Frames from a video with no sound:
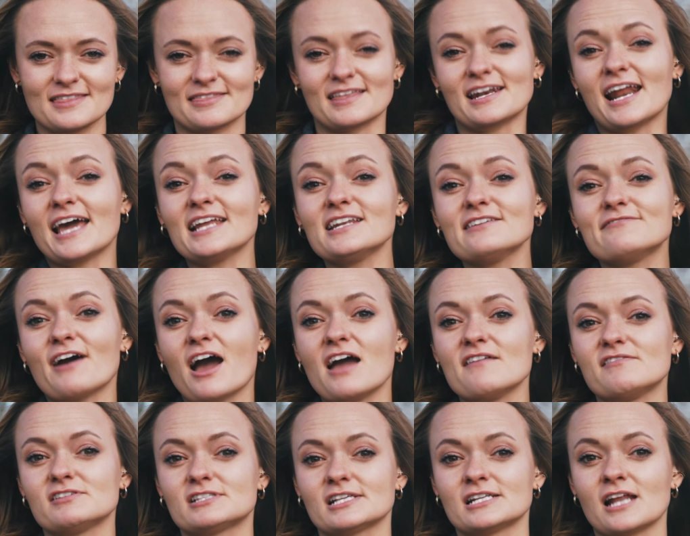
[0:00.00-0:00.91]
The
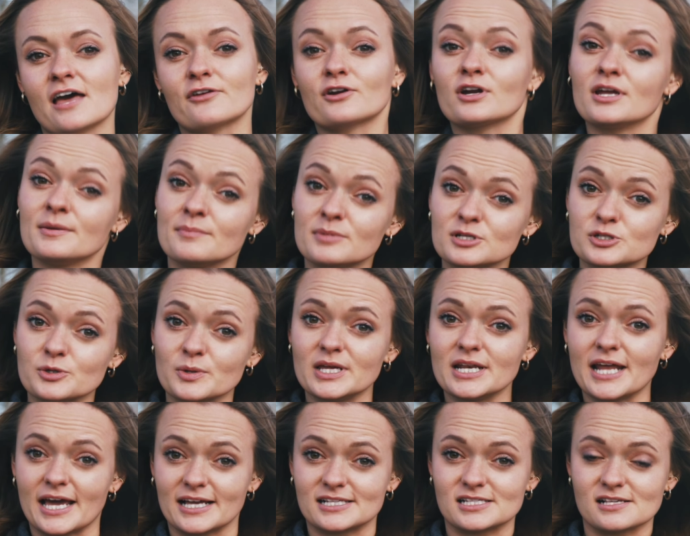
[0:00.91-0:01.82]
95 is another
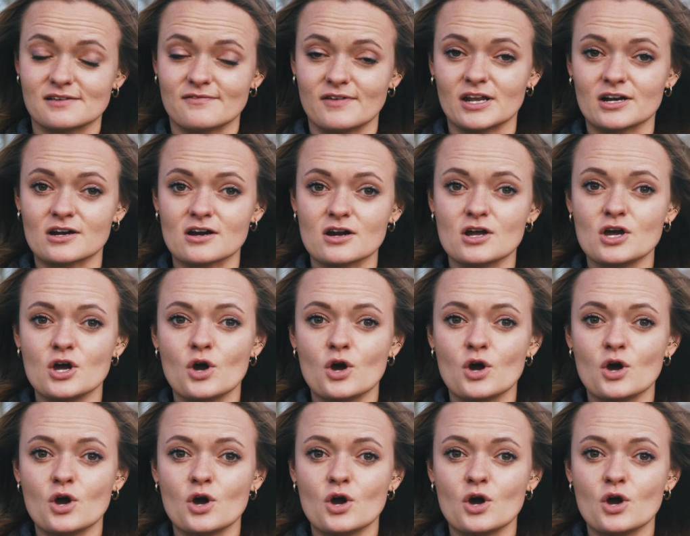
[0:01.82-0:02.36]
in-between excavator